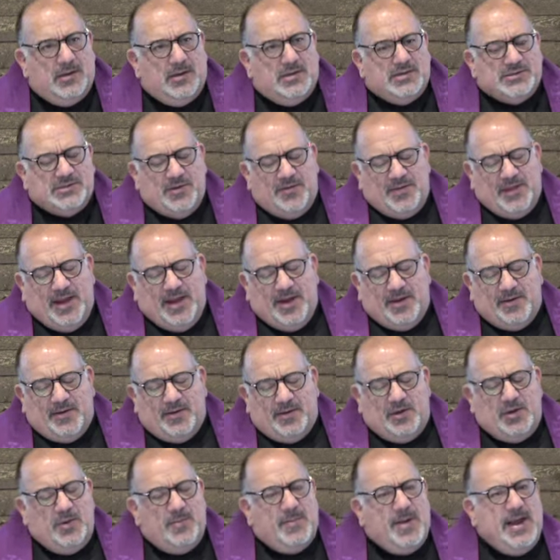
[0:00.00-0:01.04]
So then
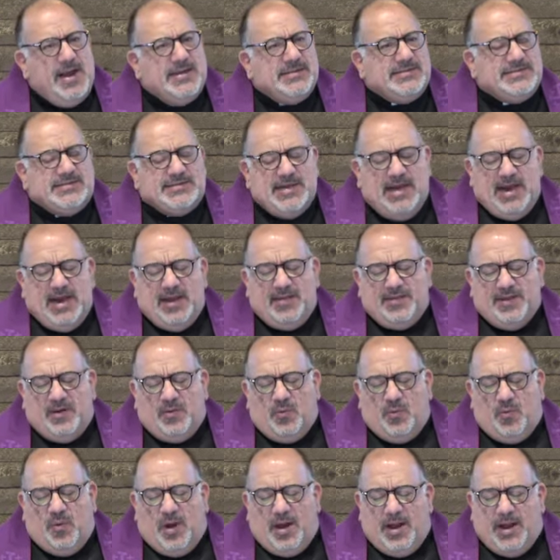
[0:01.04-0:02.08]
you might say,
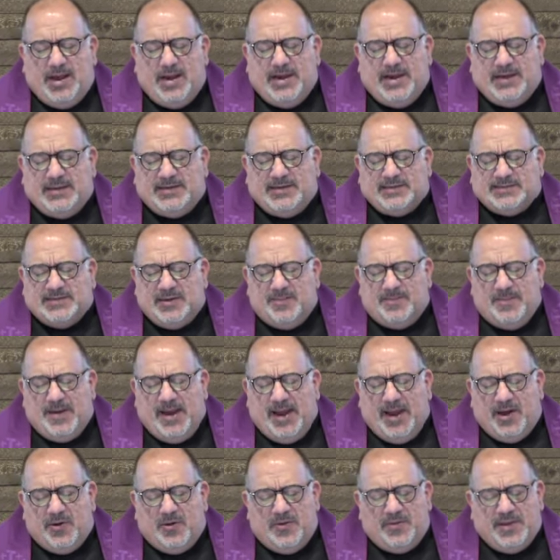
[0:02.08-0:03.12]
then why does it
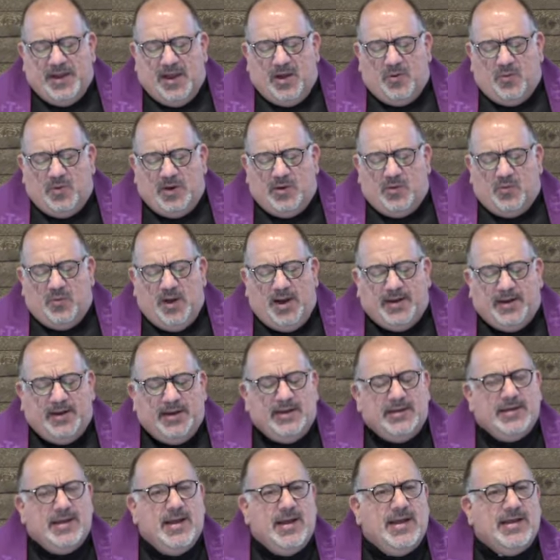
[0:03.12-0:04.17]
matter that we
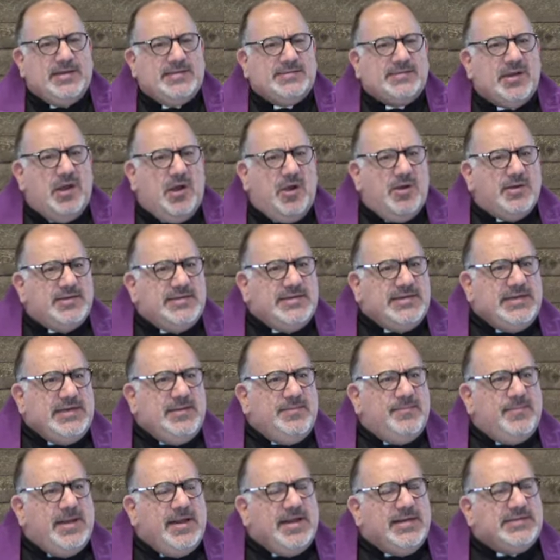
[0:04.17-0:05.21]
recognize our
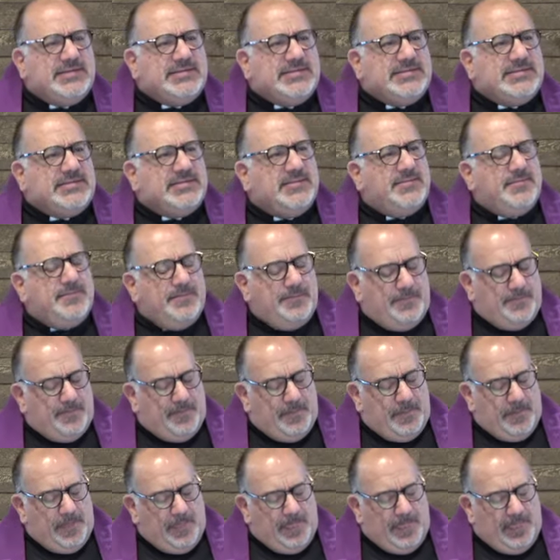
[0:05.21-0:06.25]
teammates?
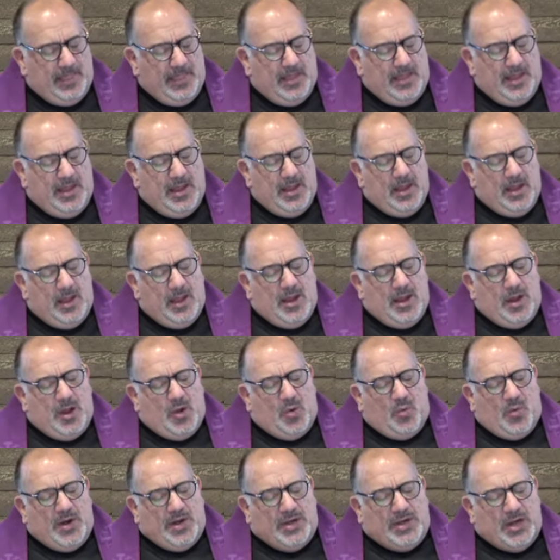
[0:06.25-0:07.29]

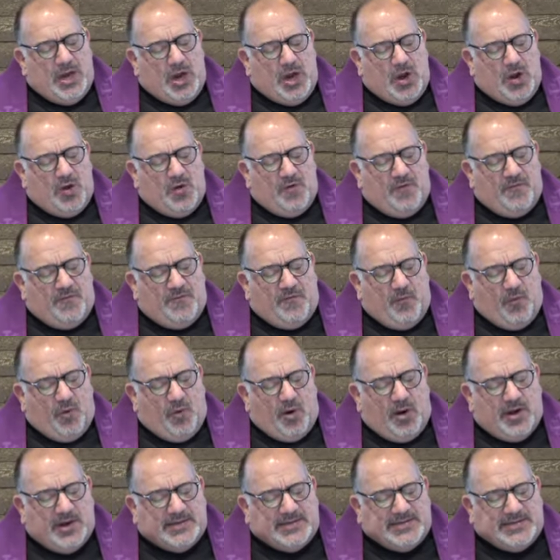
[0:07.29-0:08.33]
We know
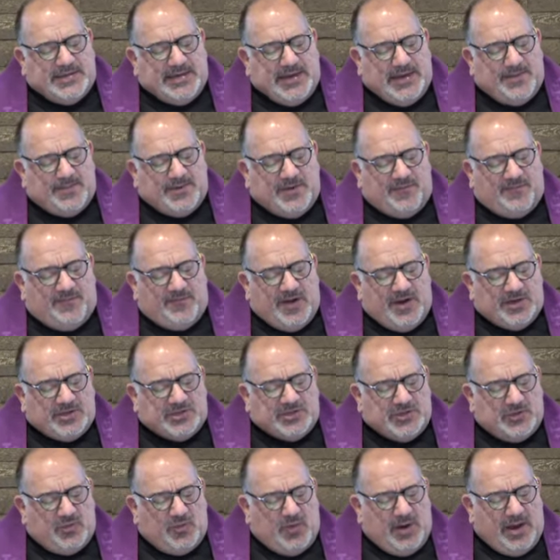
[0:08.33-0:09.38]
for a team to
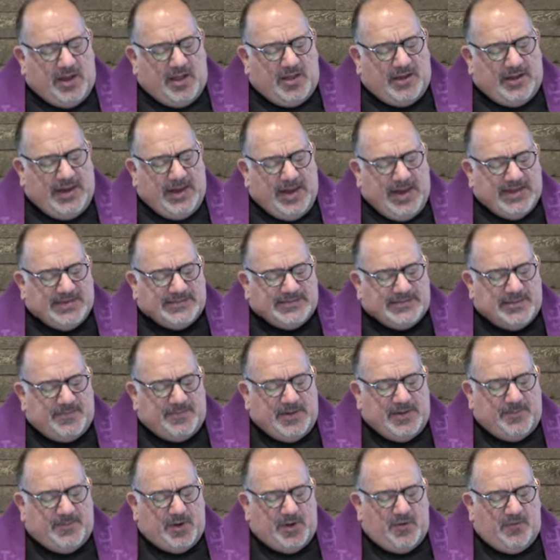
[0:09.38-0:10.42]
function well, it has to
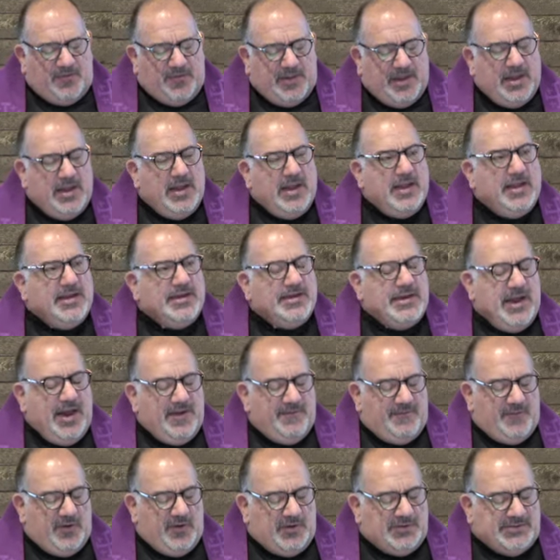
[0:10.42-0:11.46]
be both
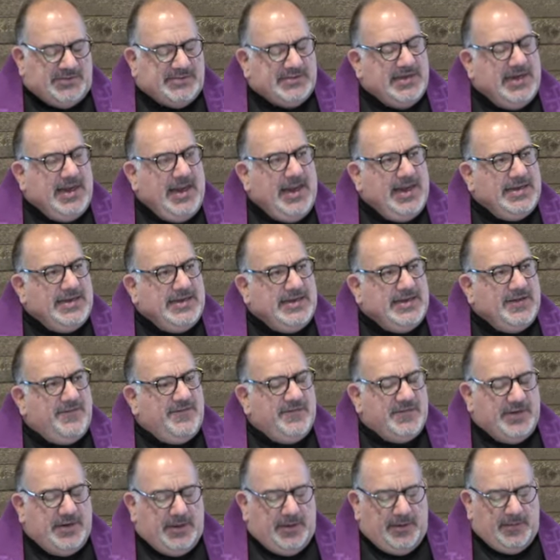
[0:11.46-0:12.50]
diverse and
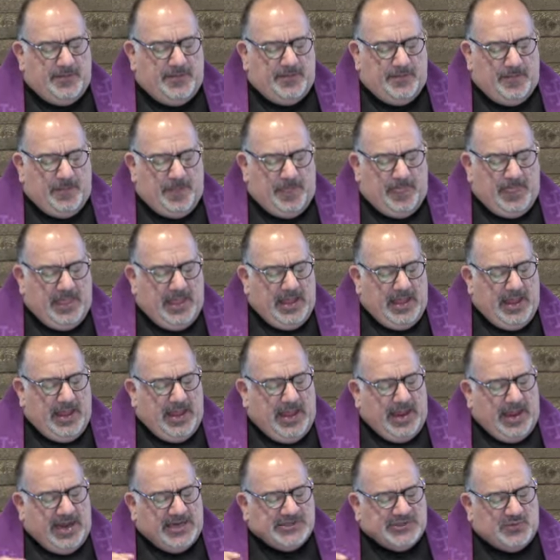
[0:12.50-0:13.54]
gifting,
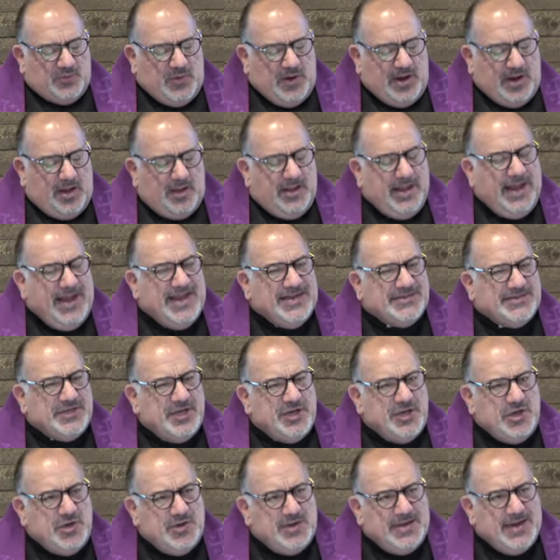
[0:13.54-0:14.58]
as well as
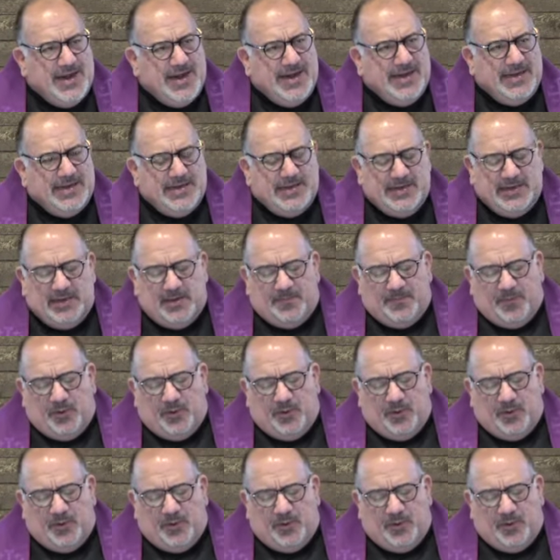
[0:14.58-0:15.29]
united in